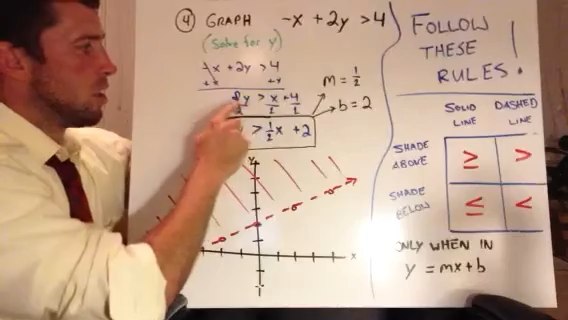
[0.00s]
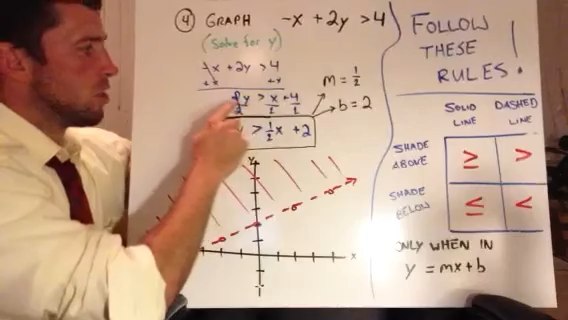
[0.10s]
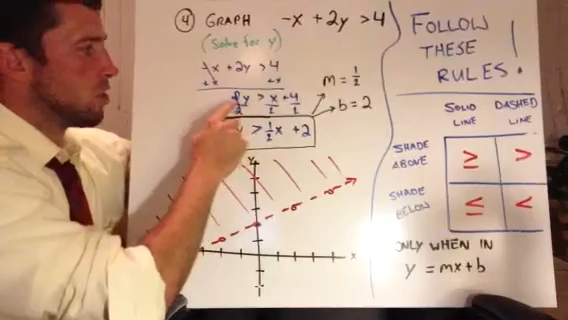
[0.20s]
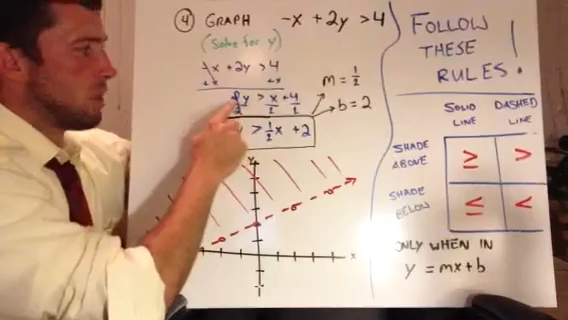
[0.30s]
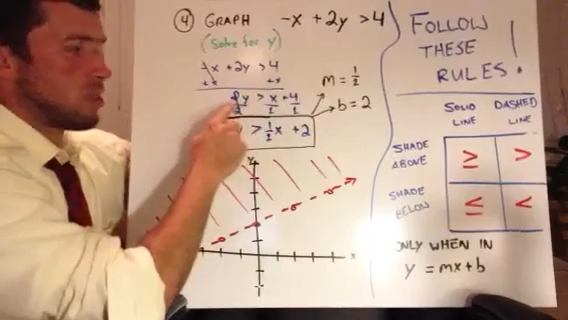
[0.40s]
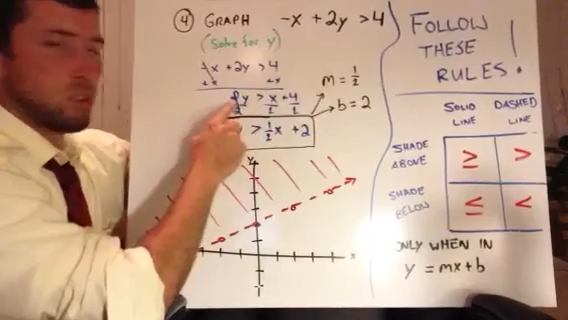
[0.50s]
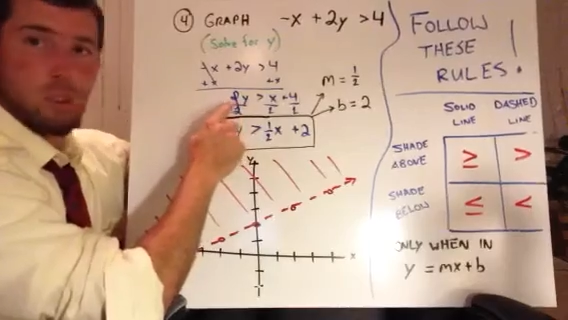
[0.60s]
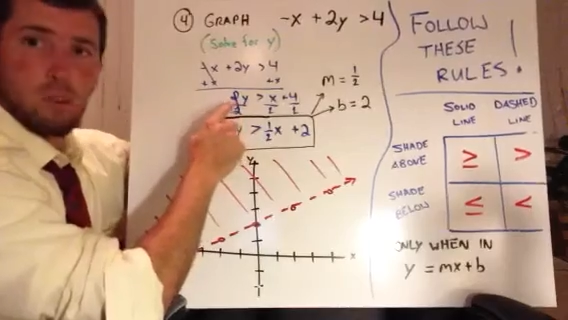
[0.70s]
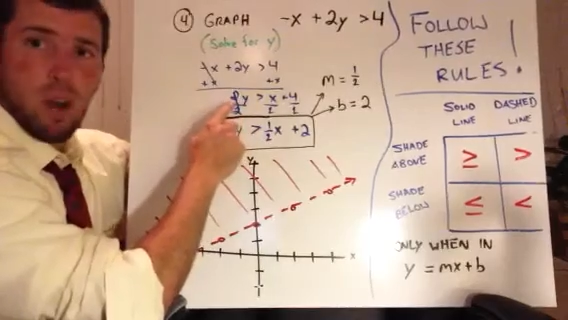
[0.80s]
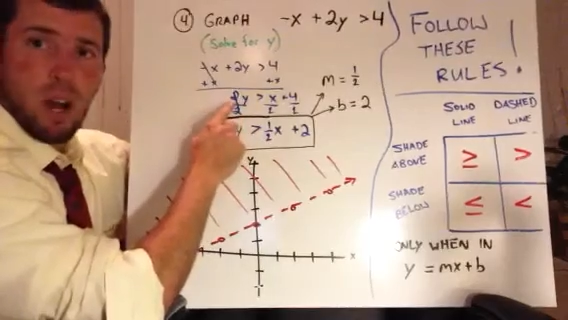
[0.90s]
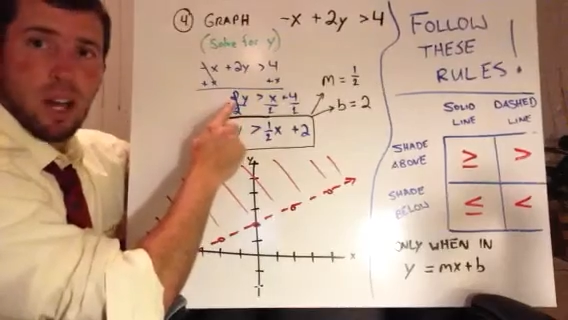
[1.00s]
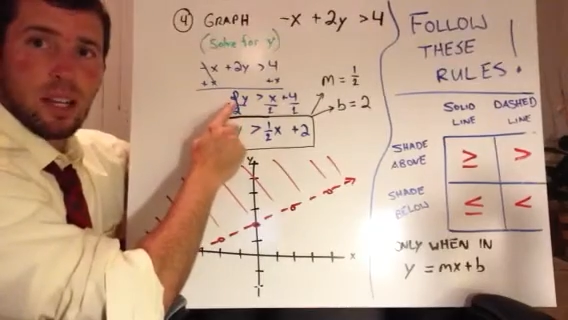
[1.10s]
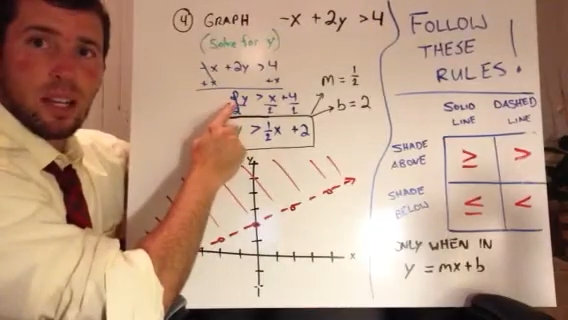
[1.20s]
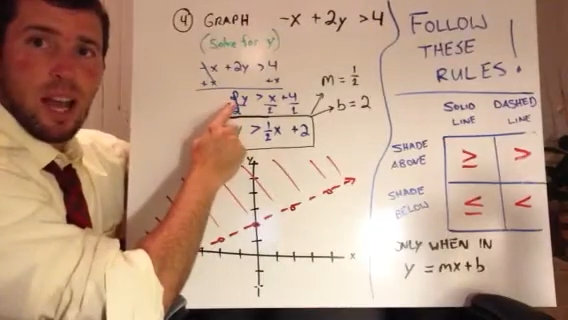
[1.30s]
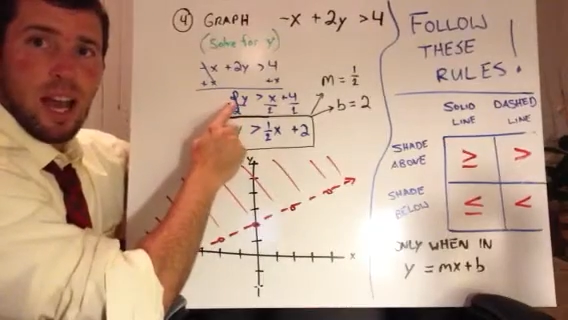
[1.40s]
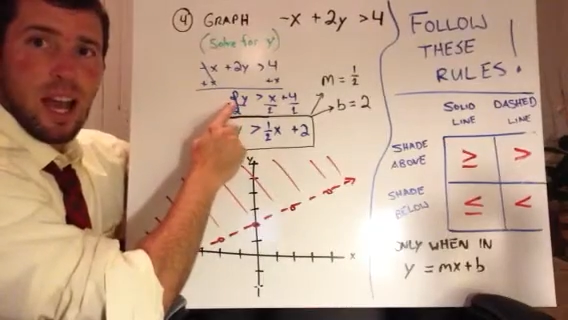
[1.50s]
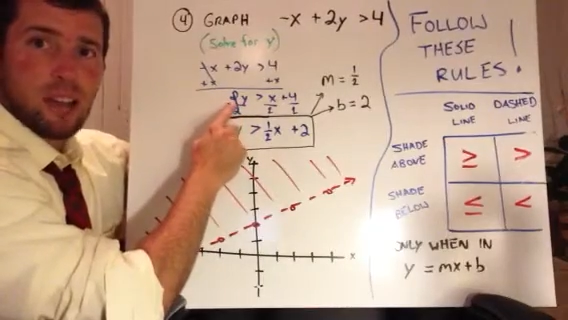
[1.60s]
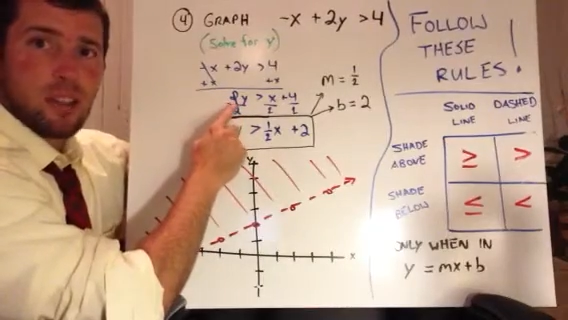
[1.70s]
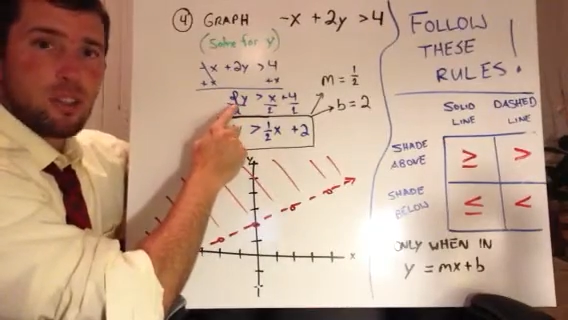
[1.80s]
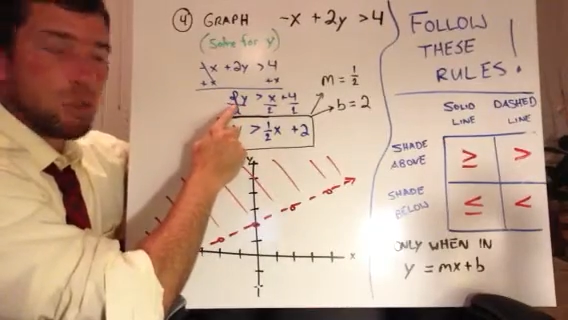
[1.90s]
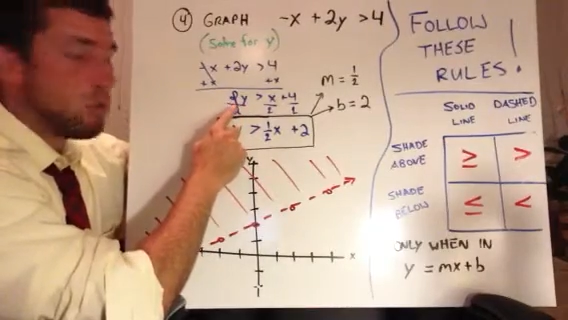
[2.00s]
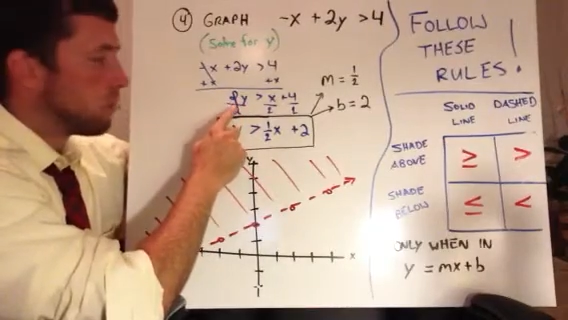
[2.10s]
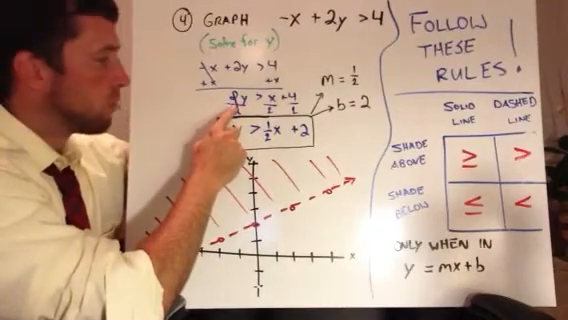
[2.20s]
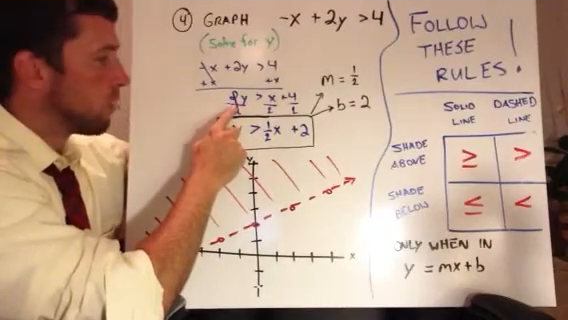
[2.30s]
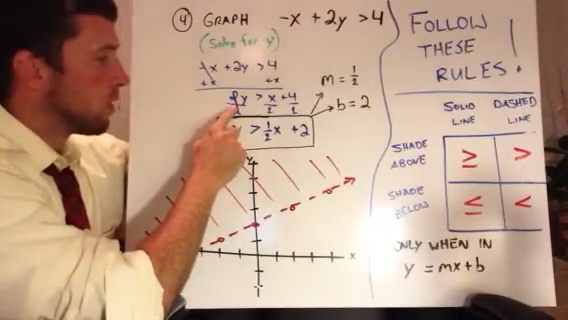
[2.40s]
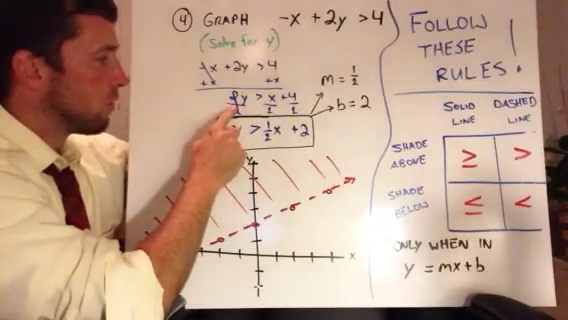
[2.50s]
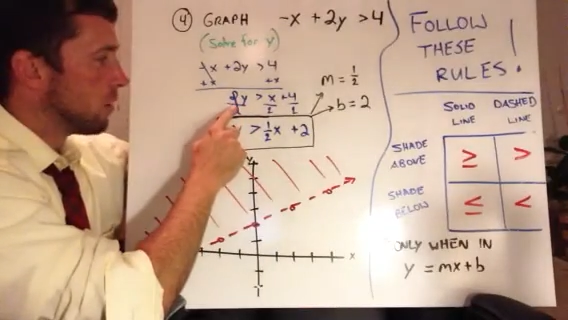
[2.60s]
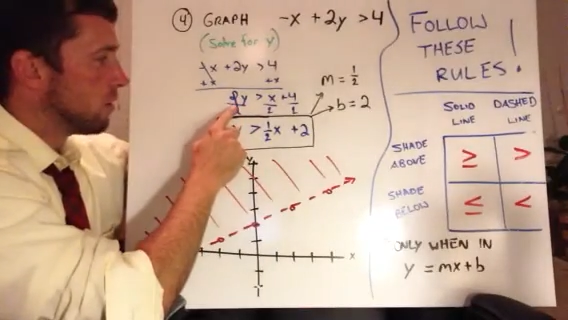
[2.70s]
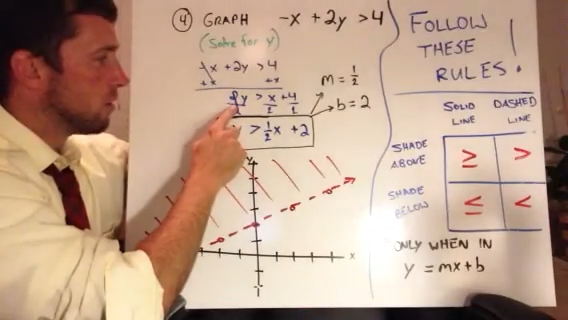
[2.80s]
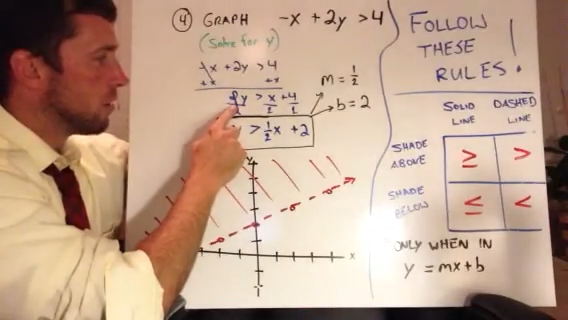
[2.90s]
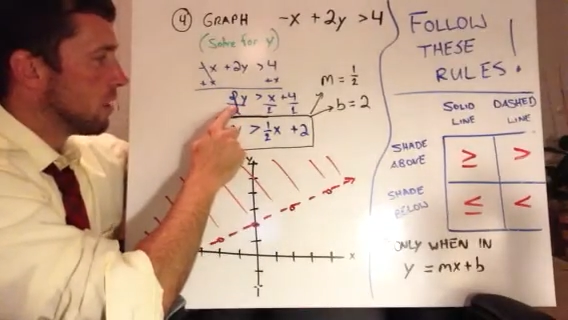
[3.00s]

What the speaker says: So my 2y had the 2 in front of it,